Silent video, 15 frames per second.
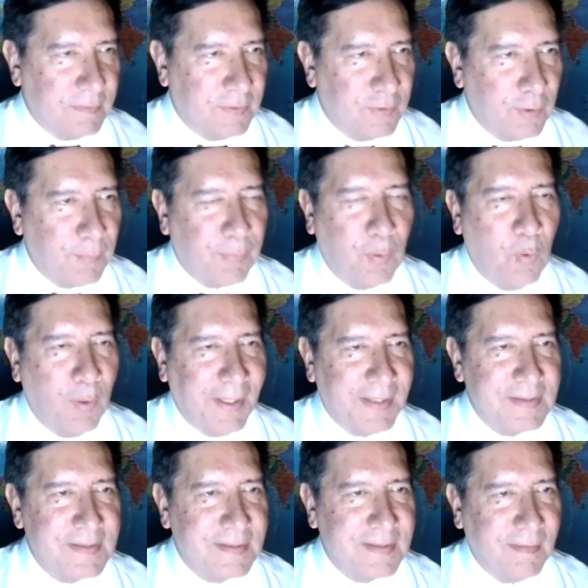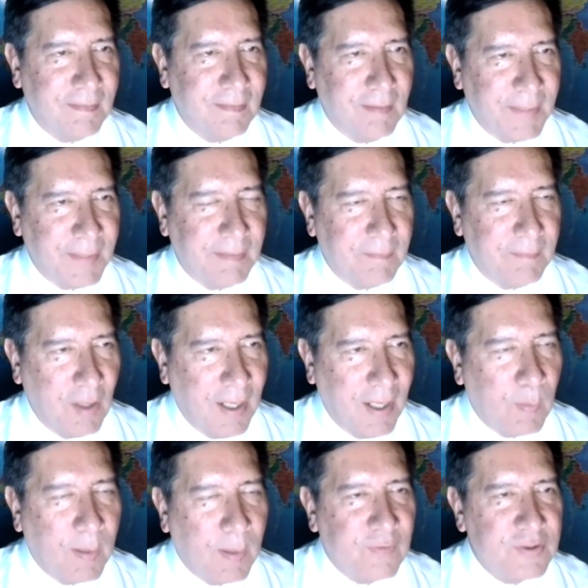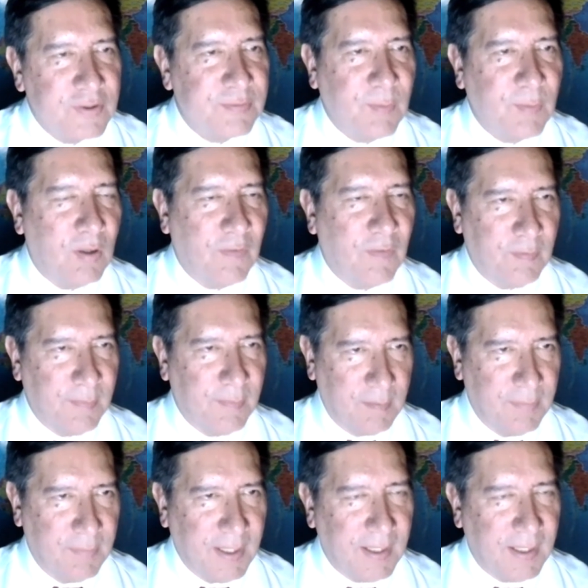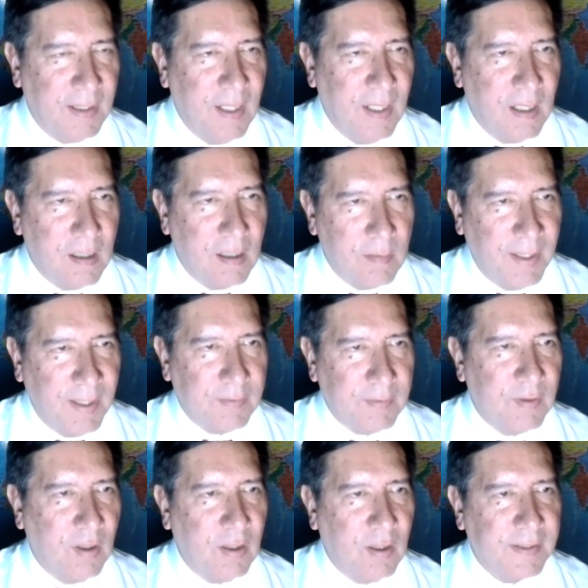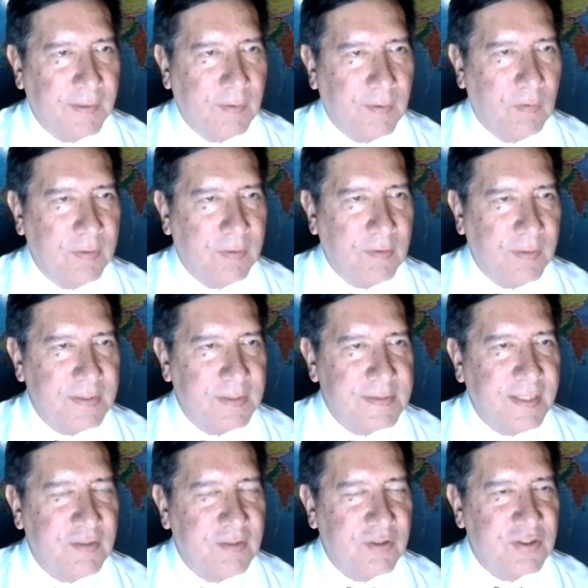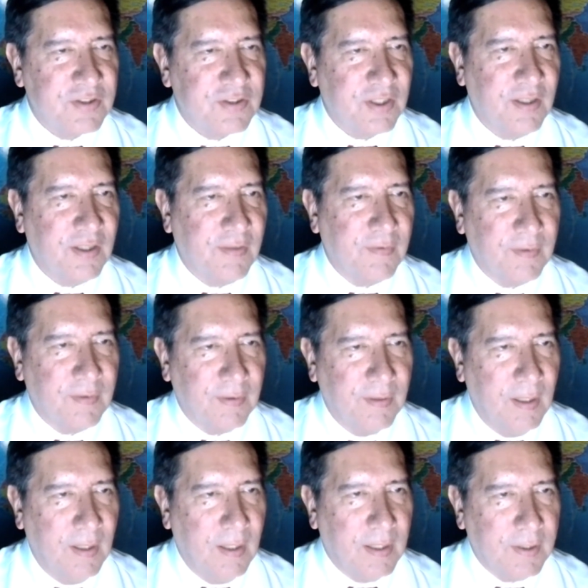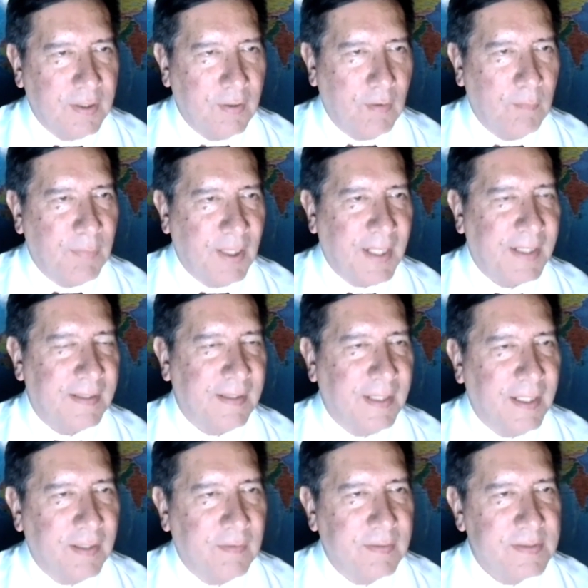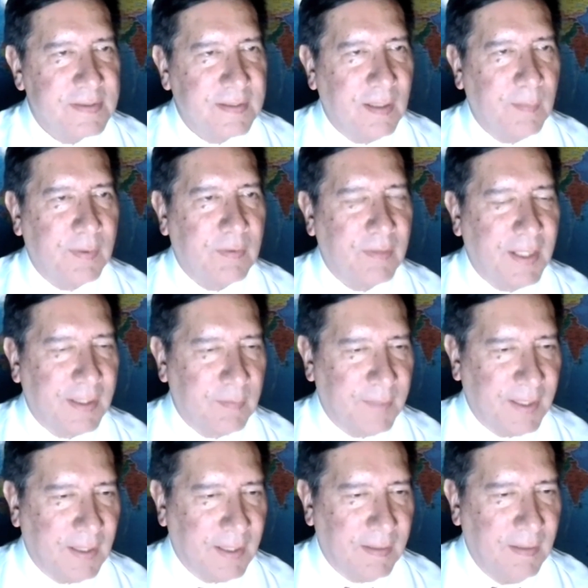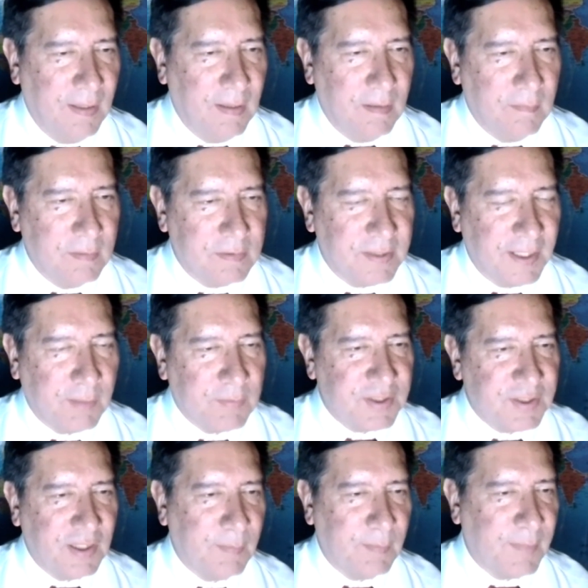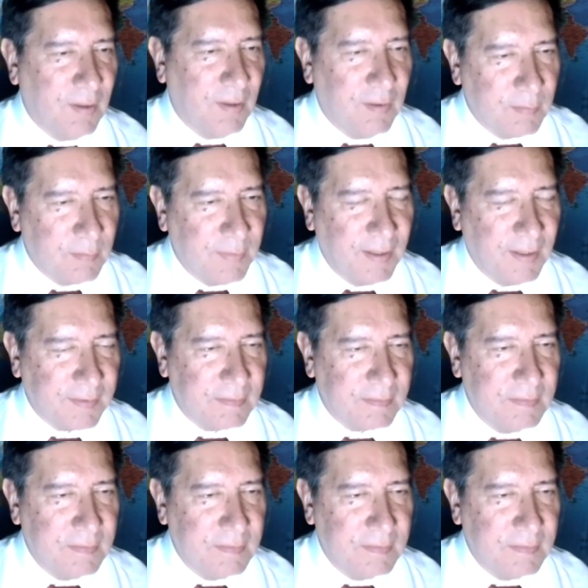good points that, I mean, however small there may be, about Doggett, or is he just another, Biden Harris Democrat? I mean, Ted was telling me all about